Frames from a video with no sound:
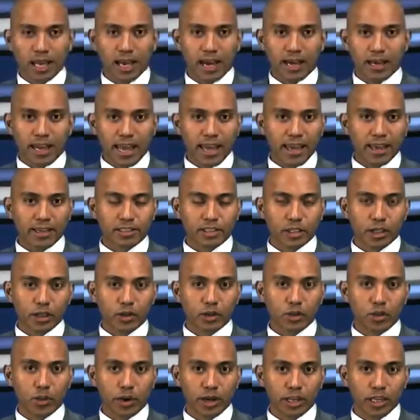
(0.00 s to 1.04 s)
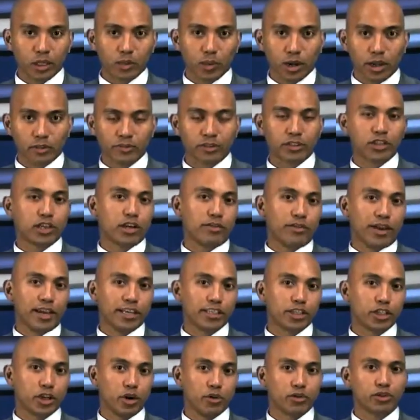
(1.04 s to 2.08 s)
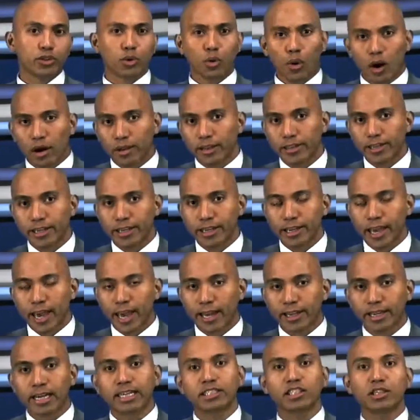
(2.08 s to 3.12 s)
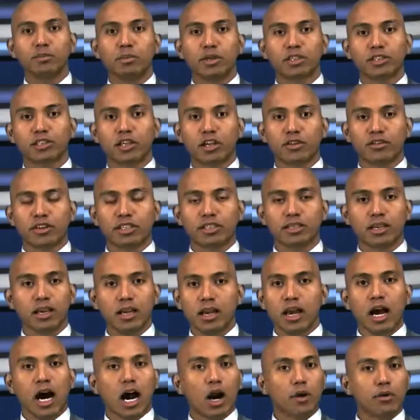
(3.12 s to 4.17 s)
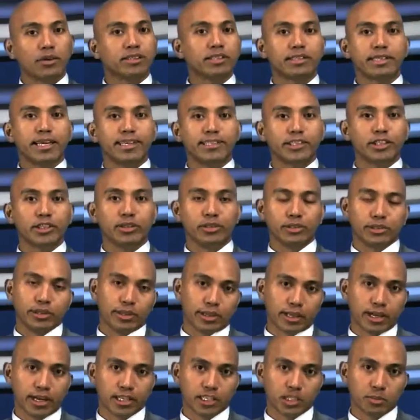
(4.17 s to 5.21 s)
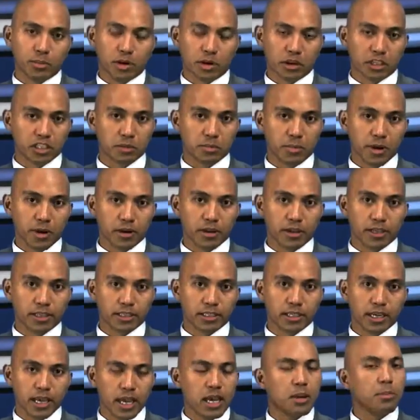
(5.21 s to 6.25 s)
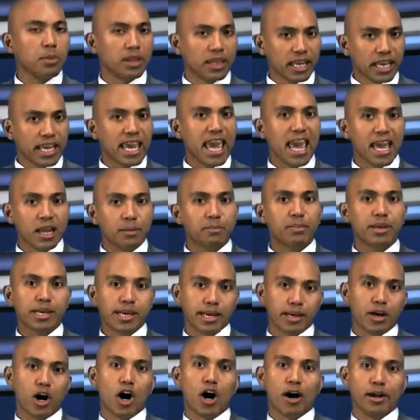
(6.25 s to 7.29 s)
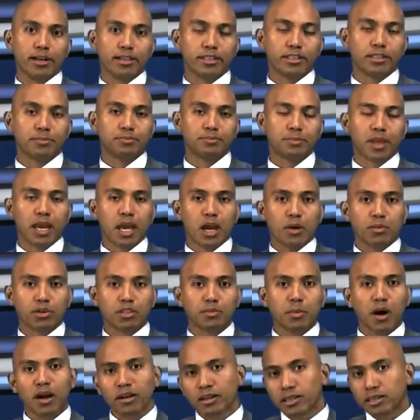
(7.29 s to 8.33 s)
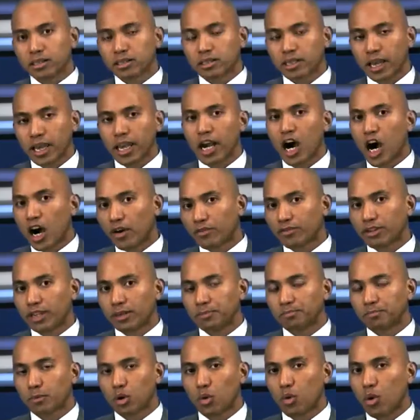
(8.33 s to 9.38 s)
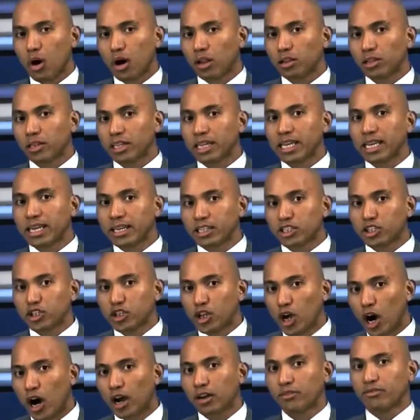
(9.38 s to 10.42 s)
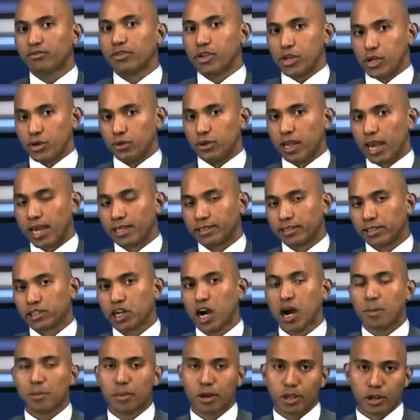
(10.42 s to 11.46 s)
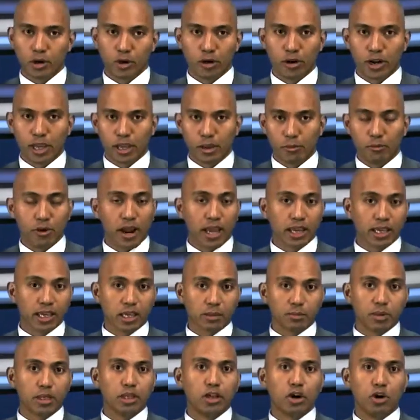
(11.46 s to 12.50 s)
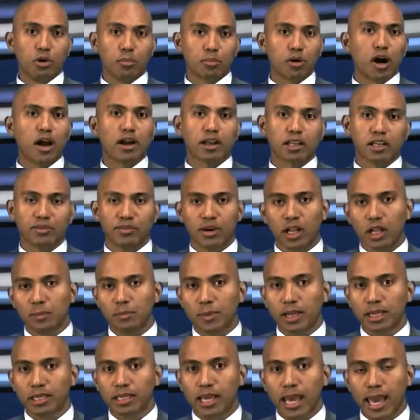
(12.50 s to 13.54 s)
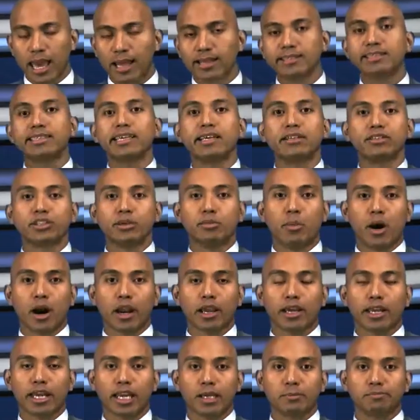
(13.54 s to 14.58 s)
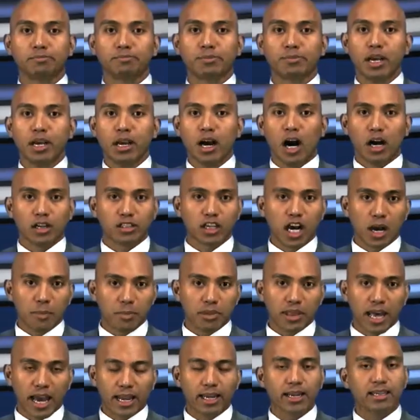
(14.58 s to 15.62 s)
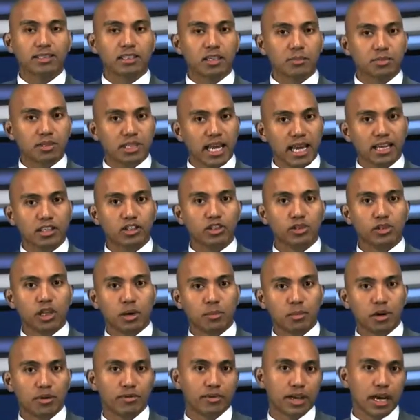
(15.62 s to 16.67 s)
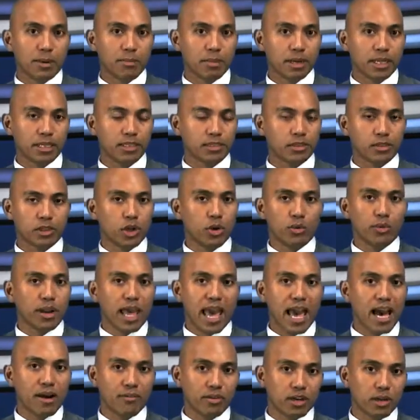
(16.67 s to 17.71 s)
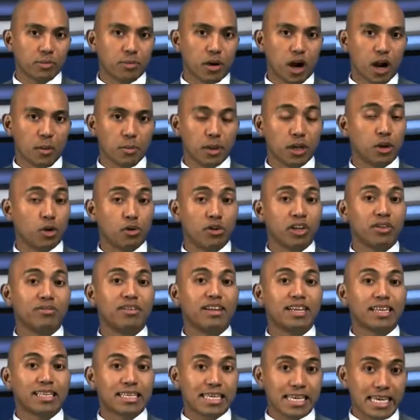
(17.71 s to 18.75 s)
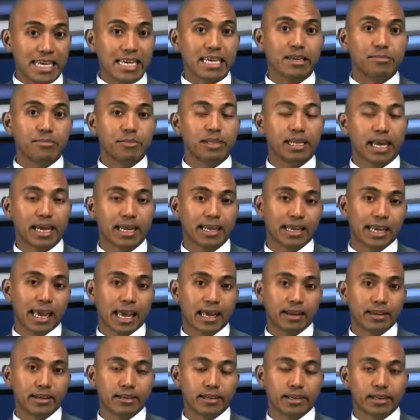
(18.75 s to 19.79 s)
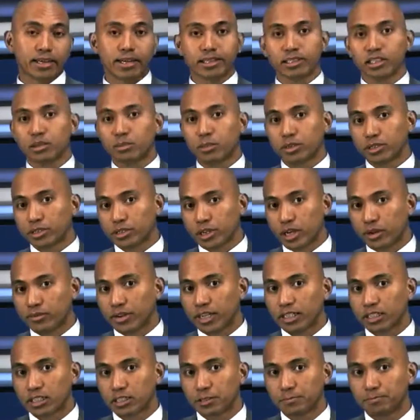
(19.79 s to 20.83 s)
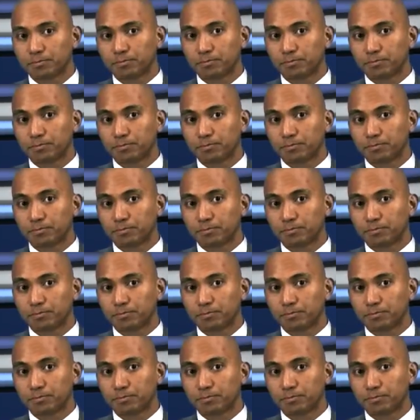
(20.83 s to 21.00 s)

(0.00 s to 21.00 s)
An A S Q twenty twelve survey shows quality and customer service are essential to the customer experience, but they can be at odds. Respondents say often quality is not viewed as a top priority, ranking below product development and sales and marketing. On top of that, a substantial number of companies don't have a department or even a team dedicated to customer service.